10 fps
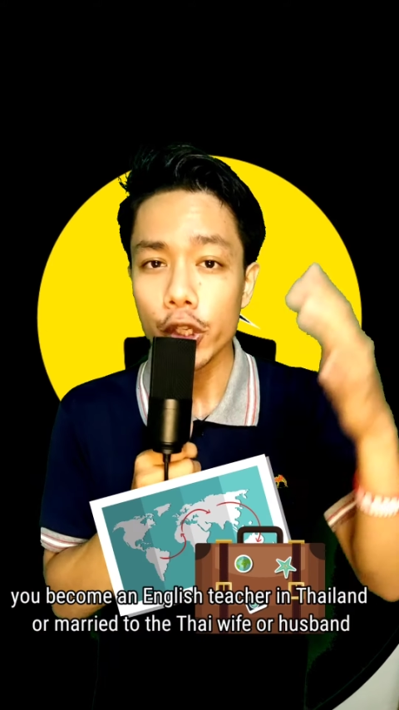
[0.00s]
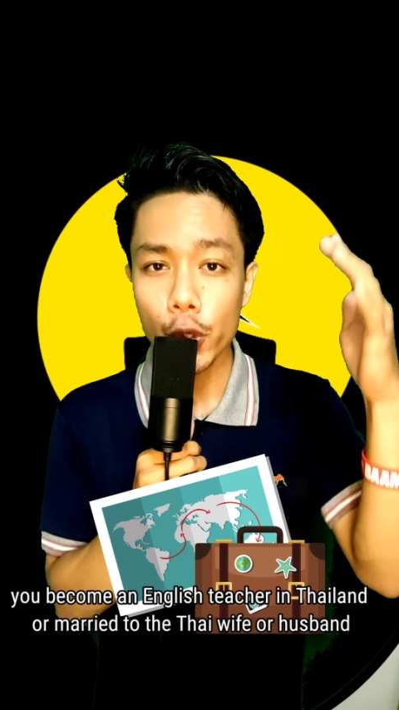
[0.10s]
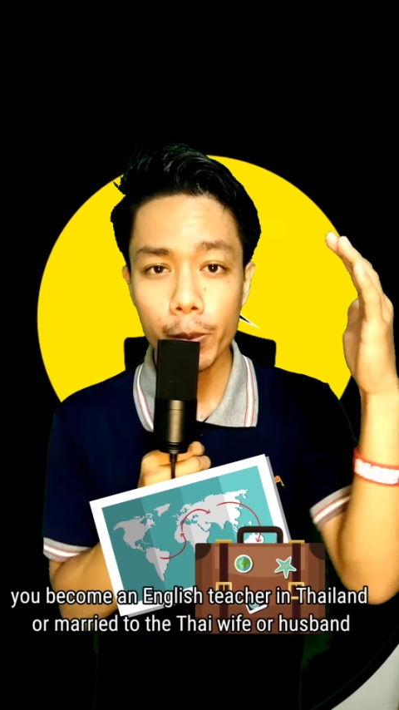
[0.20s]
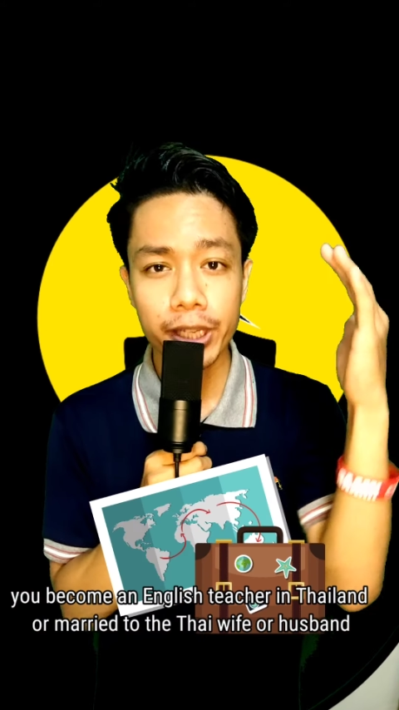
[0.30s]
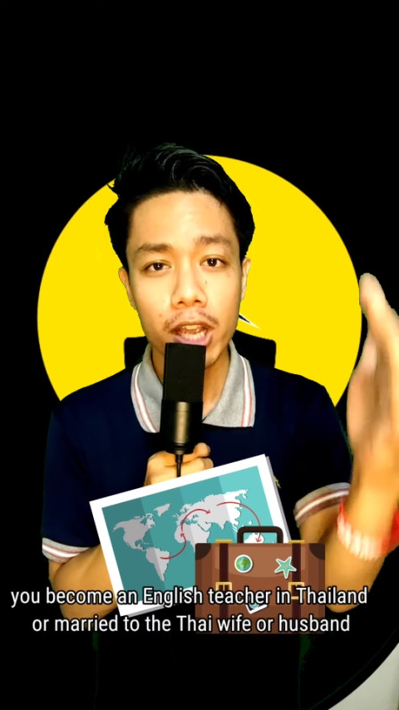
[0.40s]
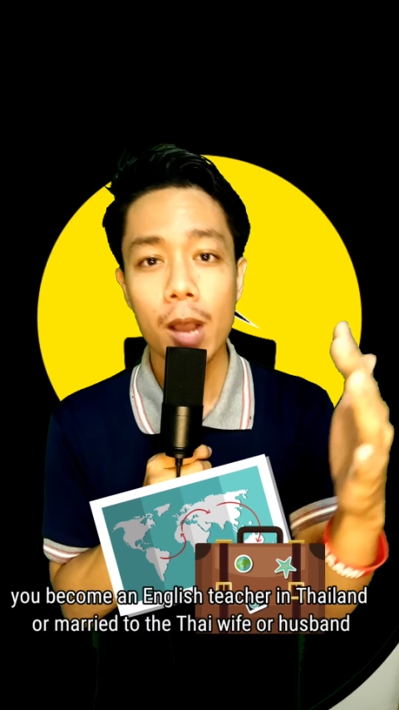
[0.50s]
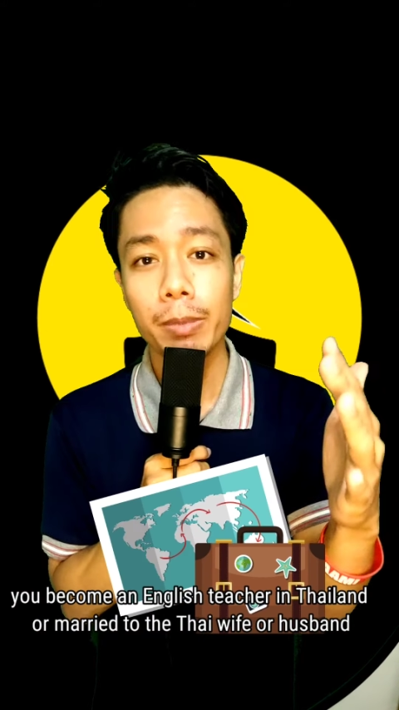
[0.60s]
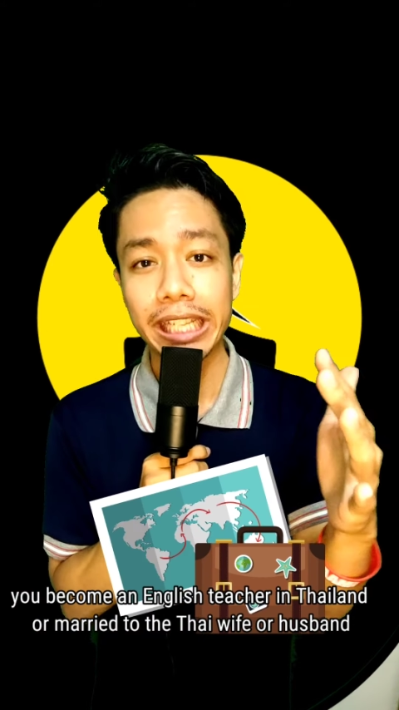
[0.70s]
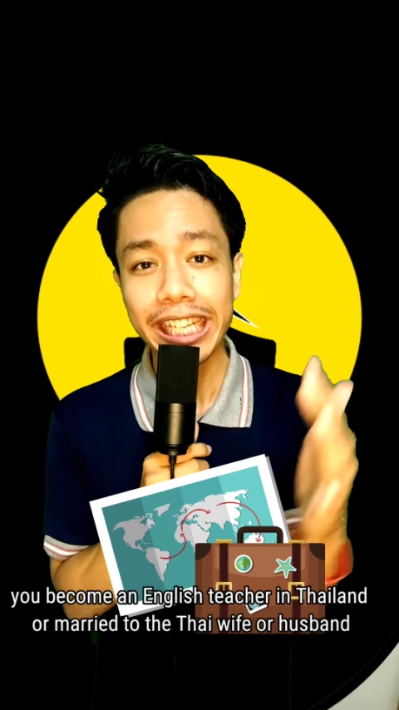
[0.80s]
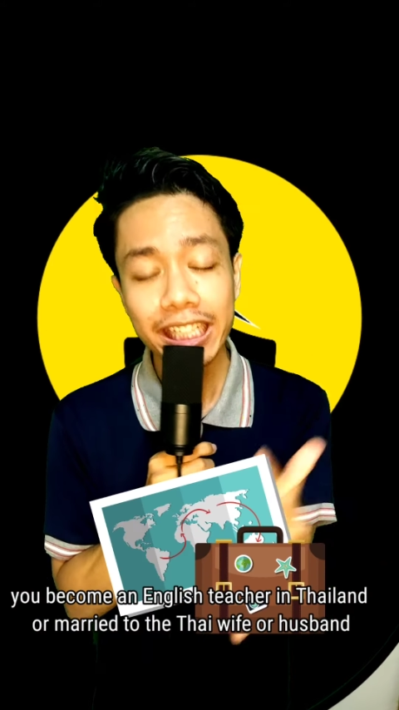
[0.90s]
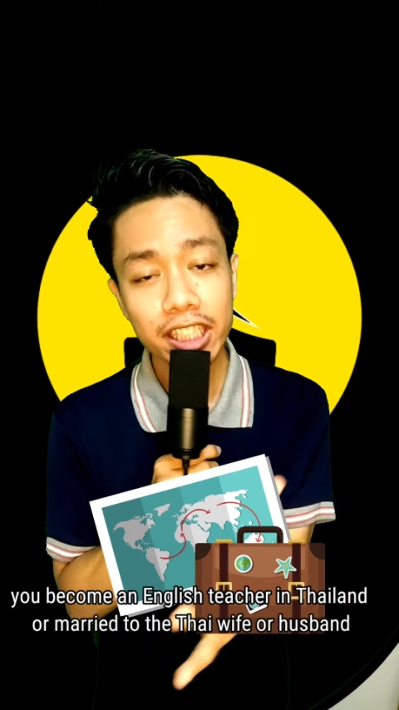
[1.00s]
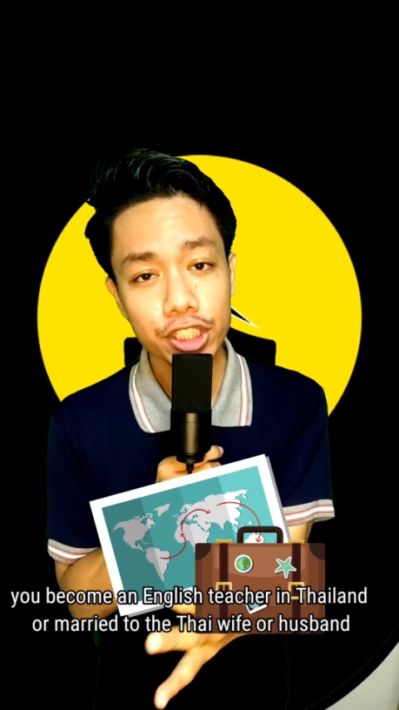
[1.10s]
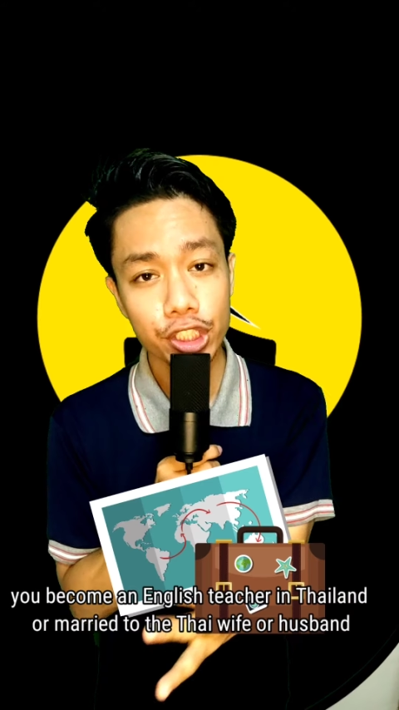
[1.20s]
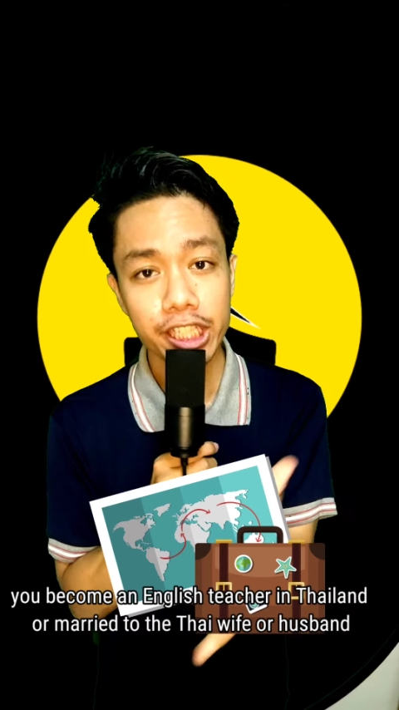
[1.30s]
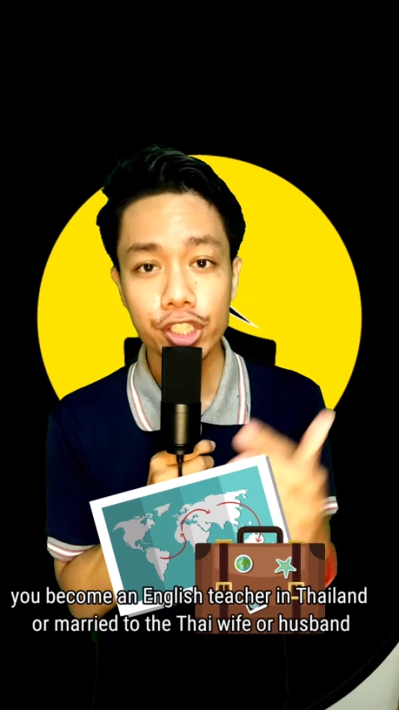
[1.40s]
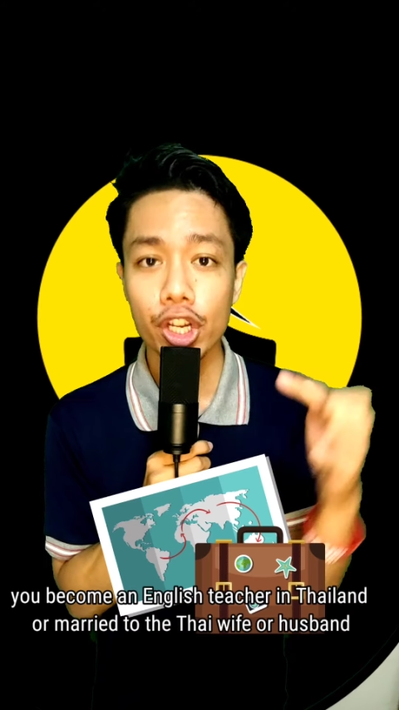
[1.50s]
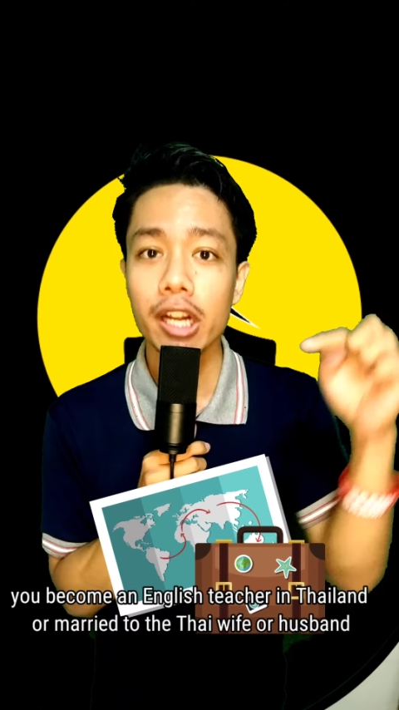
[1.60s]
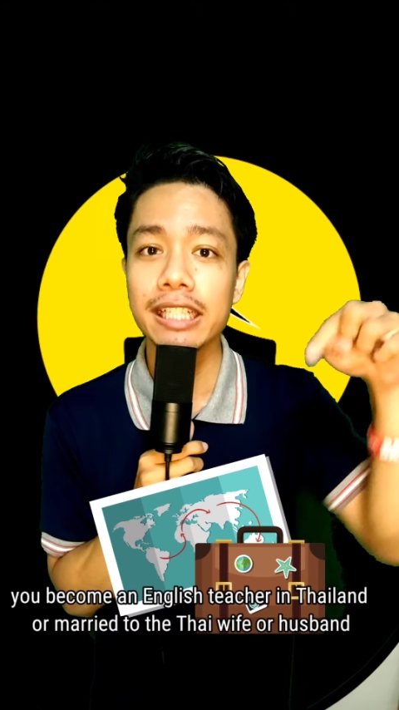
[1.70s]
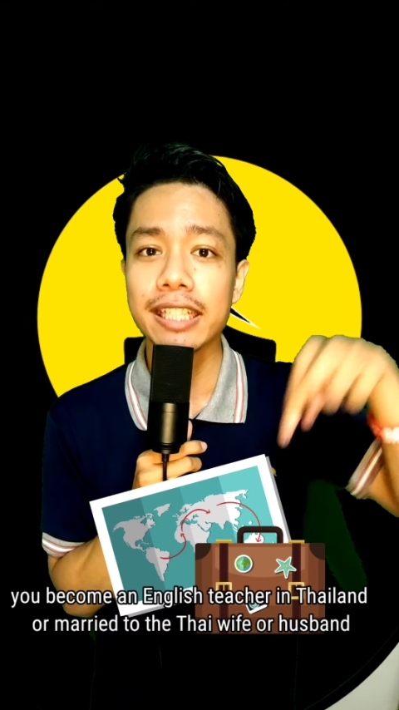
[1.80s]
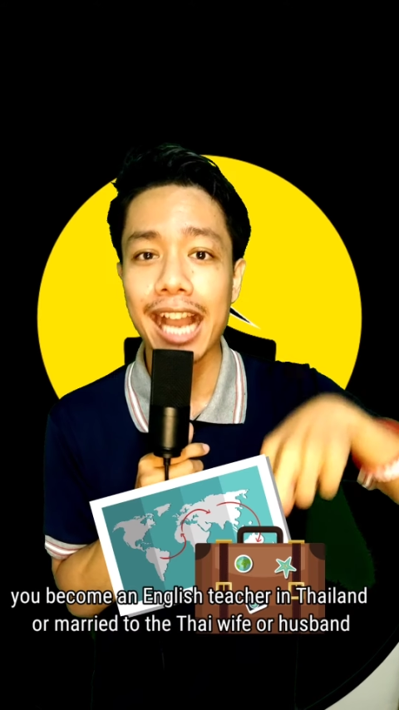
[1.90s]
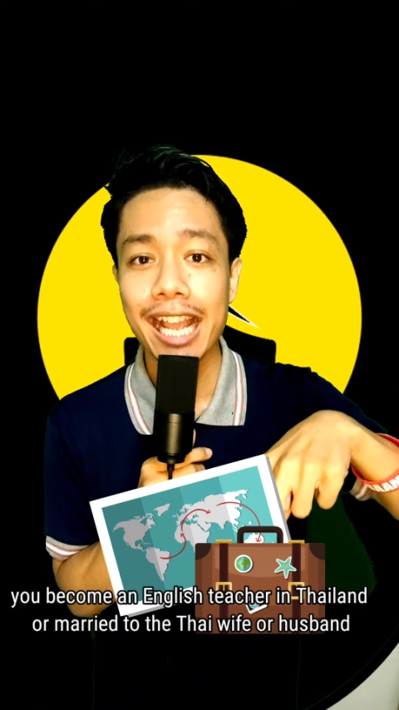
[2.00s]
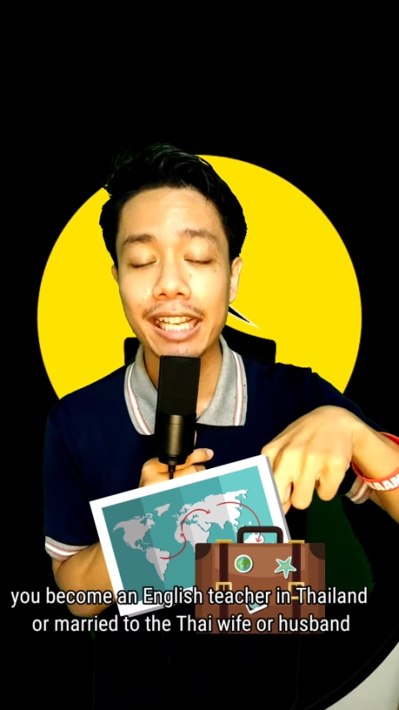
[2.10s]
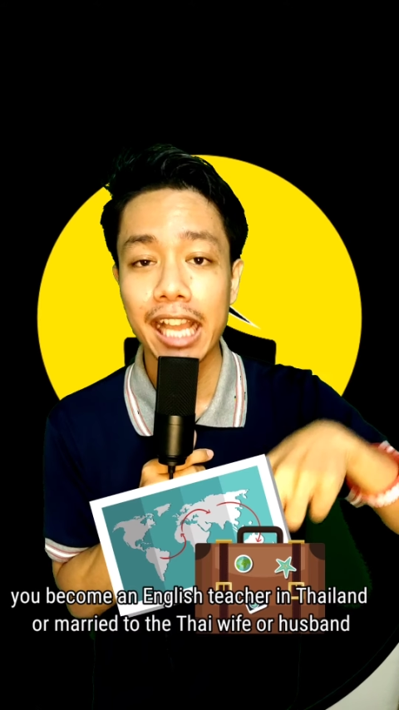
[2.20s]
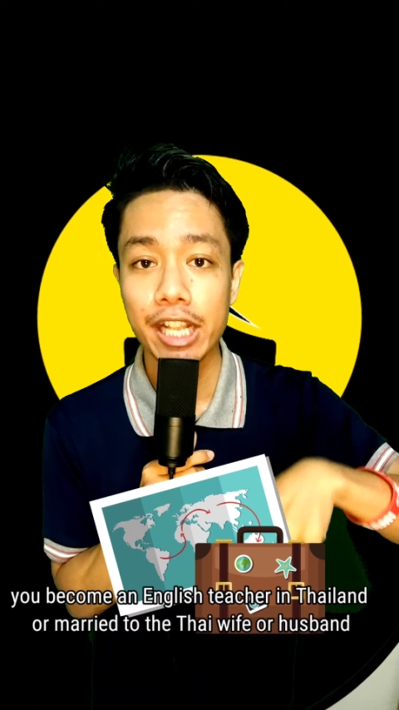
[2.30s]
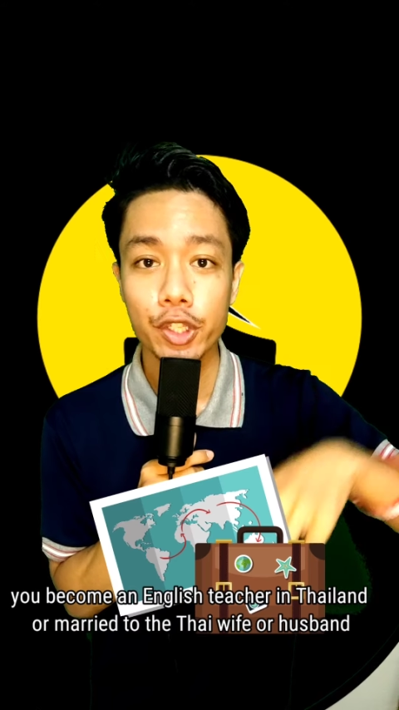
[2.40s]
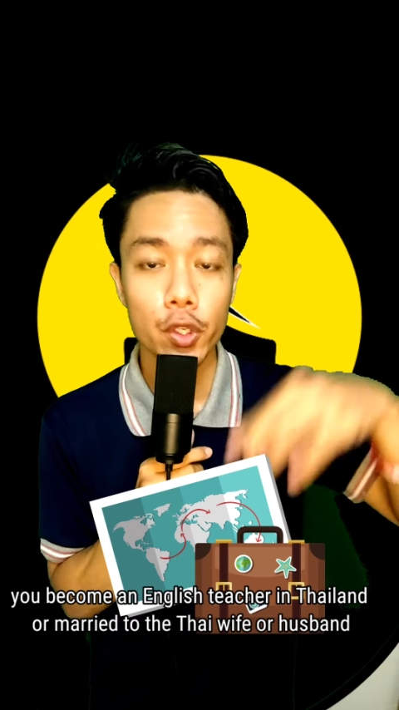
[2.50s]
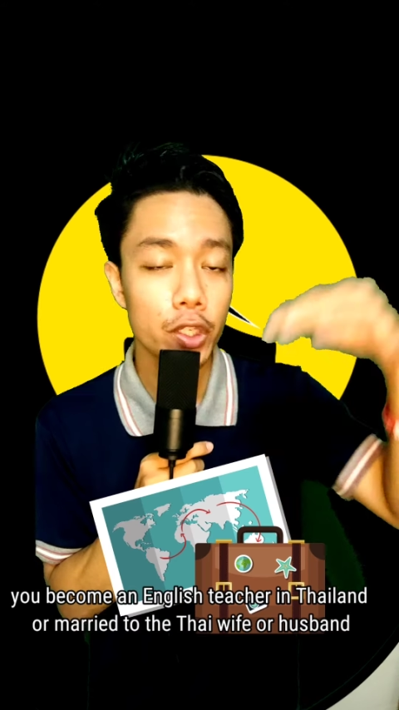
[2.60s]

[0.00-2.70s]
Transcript: you become English teacher in Thailand,